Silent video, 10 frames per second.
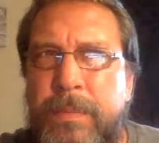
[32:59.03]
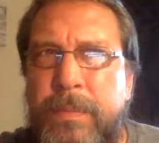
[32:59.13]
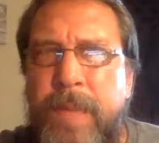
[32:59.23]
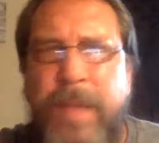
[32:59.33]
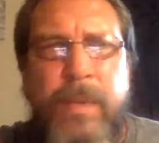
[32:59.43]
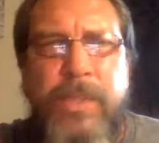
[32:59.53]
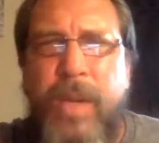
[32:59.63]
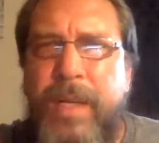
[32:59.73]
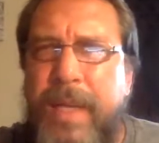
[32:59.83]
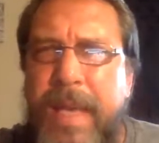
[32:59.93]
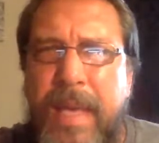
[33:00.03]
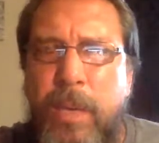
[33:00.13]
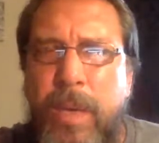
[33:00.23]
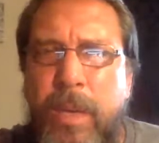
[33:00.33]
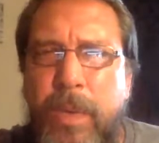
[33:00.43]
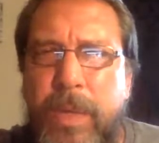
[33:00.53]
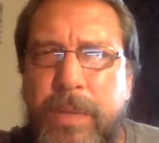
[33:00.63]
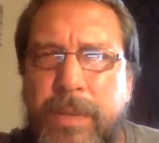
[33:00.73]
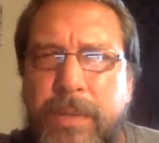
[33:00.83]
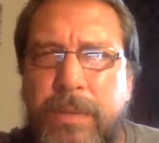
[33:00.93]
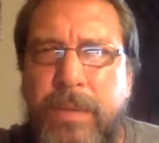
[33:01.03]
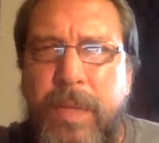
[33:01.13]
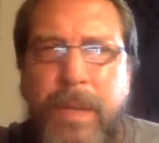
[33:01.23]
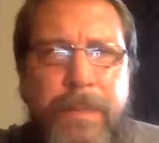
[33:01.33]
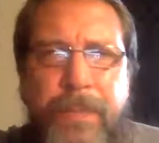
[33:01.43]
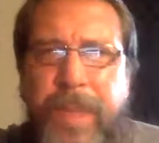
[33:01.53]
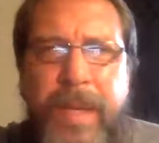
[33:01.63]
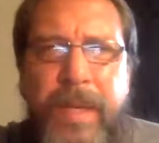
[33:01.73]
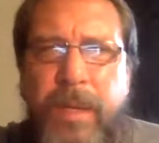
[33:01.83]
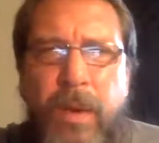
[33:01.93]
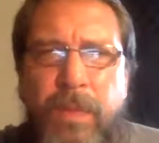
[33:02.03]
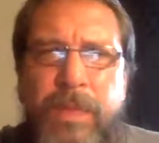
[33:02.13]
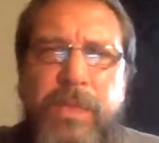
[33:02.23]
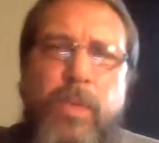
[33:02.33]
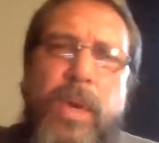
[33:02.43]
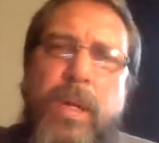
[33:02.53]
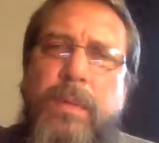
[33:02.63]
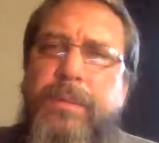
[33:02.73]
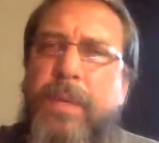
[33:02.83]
I think we tried kiwi once. That didn't go over too well.